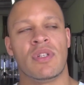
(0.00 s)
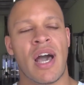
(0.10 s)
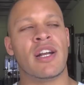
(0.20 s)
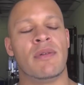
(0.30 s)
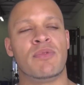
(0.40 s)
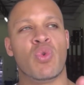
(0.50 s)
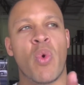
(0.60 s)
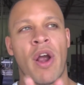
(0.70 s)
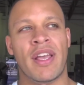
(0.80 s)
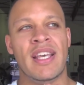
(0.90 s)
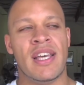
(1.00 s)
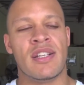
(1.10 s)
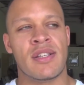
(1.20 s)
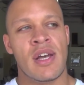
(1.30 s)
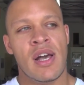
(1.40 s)
gotten him to where he
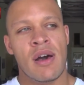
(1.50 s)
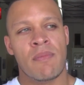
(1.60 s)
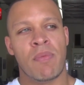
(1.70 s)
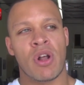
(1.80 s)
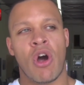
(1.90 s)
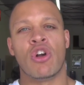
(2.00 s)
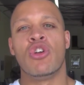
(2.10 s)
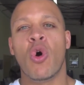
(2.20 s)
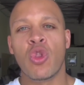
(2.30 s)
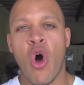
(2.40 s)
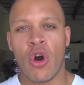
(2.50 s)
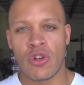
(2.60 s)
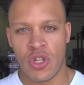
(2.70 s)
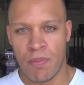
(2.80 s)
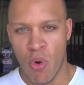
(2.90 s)
is, but are no
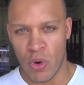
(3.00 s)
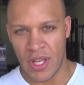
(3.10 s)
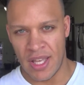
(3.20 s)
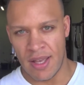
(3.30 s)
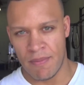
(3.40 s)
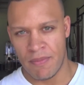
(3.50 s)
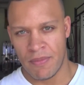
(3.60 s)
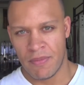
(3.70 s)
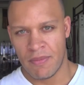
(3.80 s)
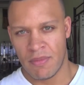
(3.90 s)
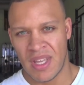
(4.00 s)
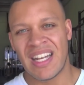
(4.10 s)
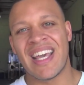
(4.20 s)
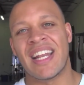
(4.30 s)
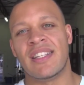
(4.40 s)
longer supporting him
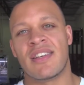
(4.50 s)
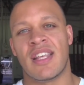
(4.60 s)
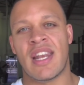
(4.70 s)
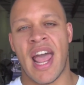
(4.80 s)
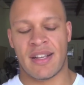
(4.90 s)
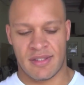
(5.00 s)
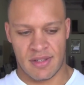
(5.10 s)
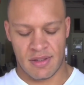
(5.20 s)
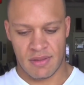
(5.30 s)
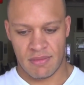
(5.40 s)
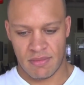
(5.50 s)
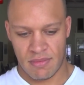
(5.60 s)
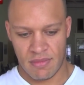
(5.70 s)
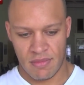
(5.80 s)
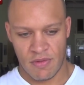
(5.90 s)
in getting to the next
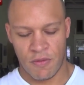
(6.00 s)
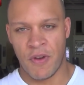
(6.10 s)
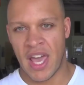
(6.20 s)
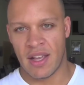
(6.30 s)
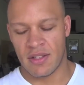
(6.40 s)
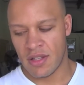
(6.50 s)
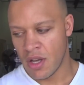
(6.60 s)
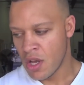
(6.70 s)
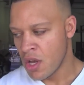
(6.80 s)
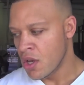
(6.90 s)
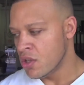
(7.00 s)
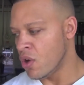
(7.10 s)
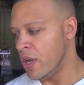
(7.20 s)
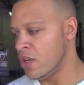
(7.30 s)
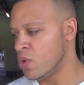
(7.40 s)
phase.
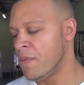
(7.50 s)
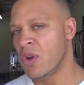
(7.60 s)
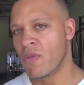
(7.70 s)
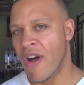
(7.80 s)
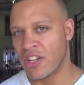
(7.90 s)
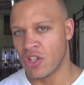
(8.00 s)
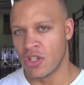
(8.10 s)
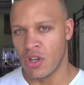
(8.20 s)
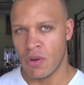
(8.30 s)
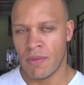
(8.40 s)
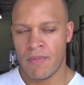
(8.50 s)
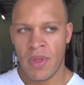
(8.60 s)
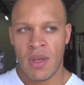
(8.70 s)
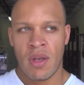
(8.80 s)
So here's what I'm gonna invite you to do.